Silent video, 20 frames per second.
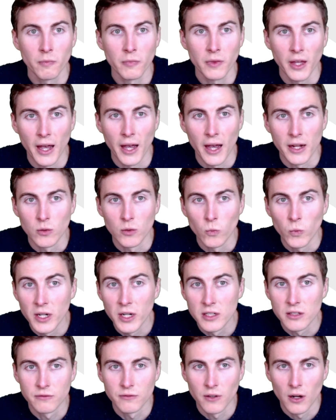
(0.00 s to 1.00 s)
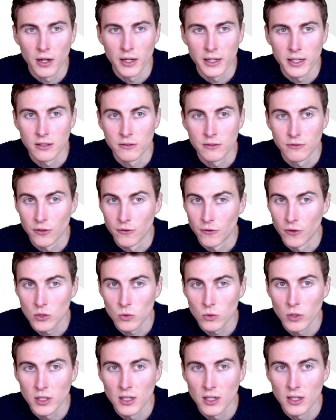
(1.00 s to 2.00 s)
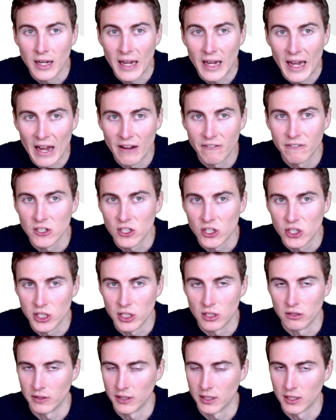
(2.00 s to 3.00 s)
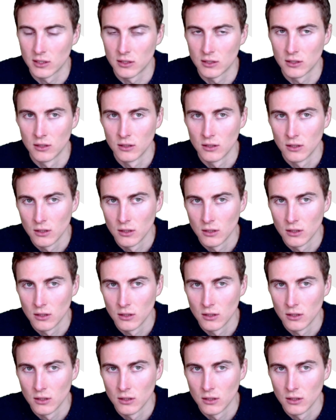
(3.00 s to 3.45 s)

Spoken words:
And we need to find, for the first one, f g of x.